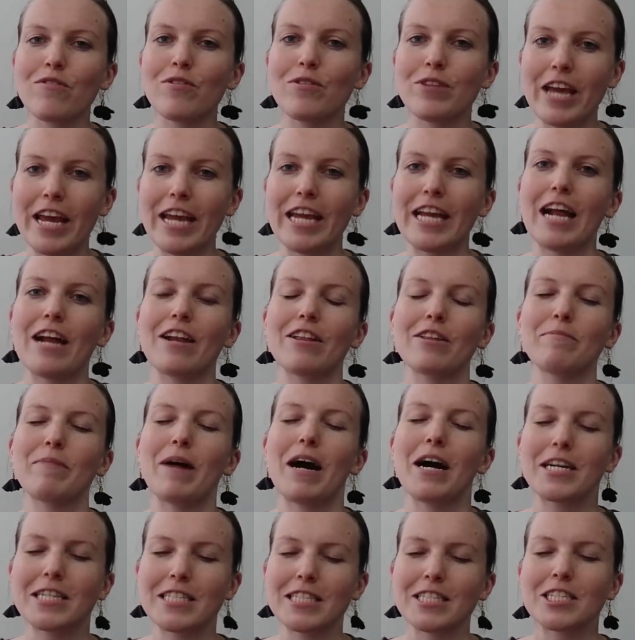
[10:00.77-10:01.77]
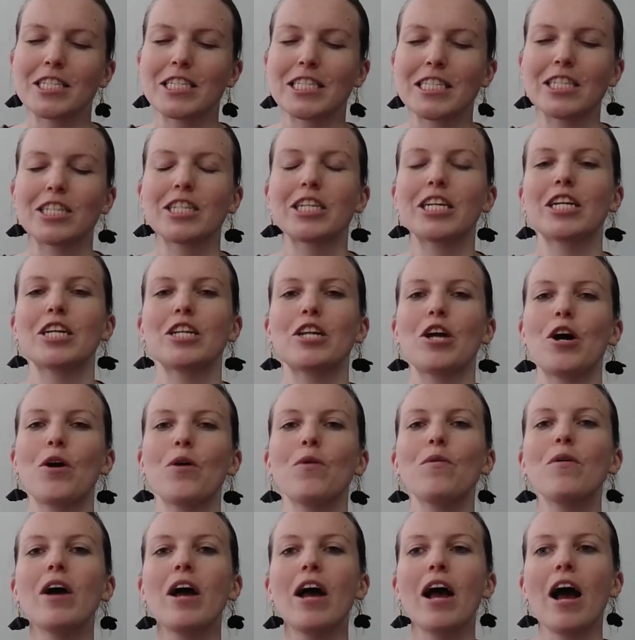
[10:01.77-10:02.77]
take it out of the box, they're still going to
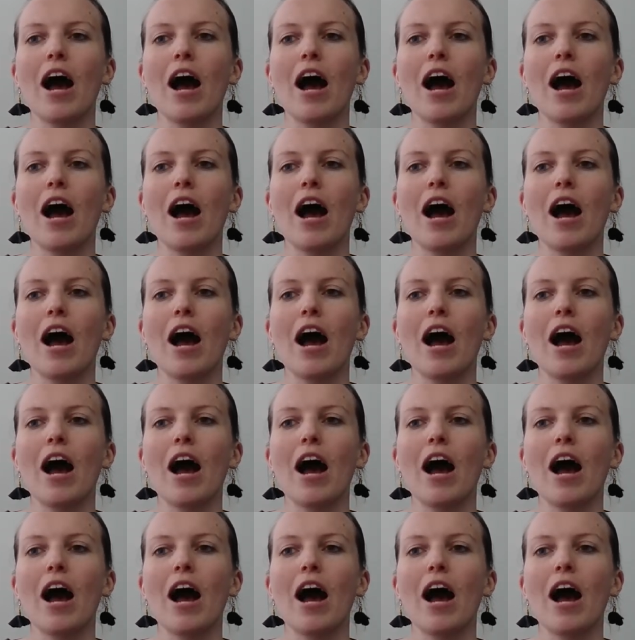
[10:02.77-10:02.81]
know.